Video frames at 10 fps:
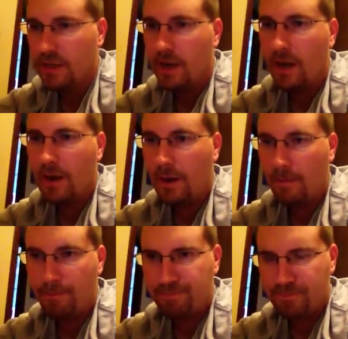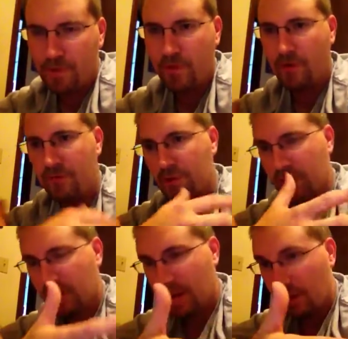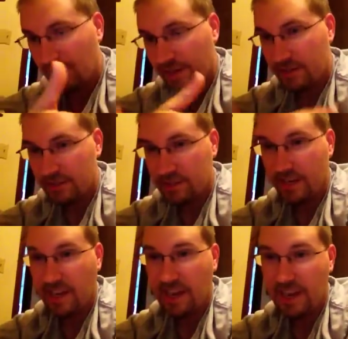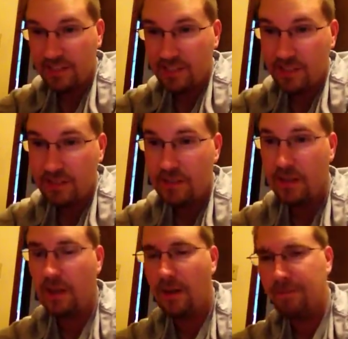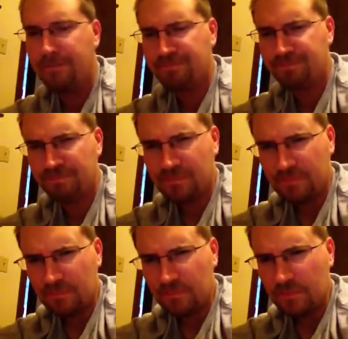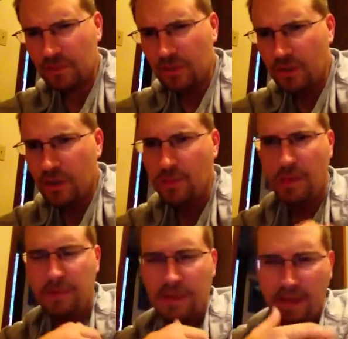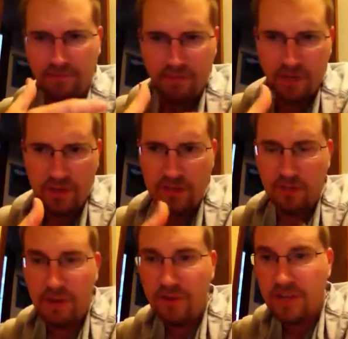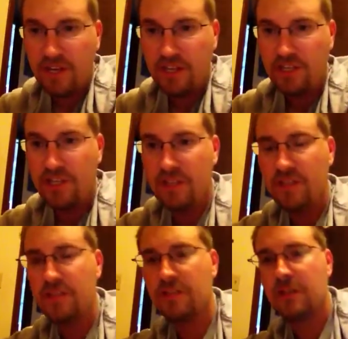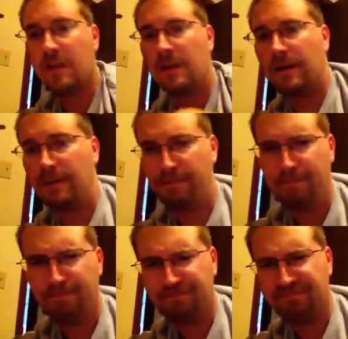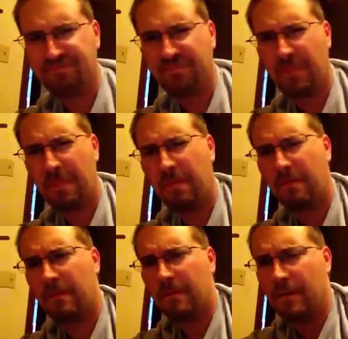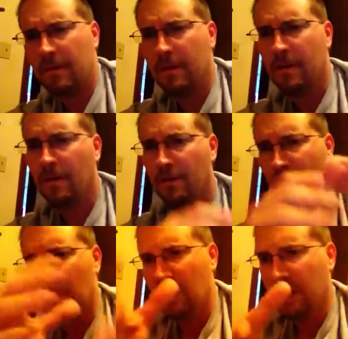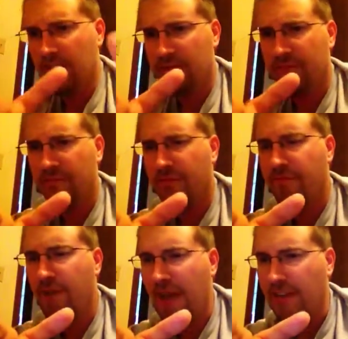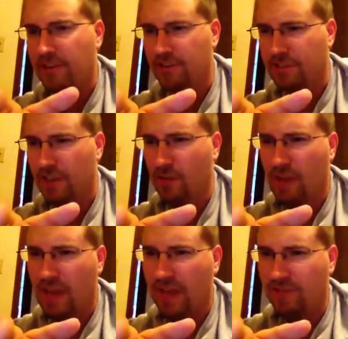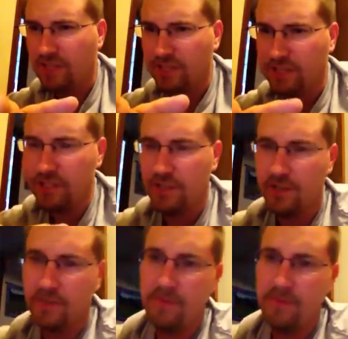um, that they're breathing inhale anesthetic gases. Um, maybe they have uh, some other conditions. Um, you know, there are a lot of factors that we have to consider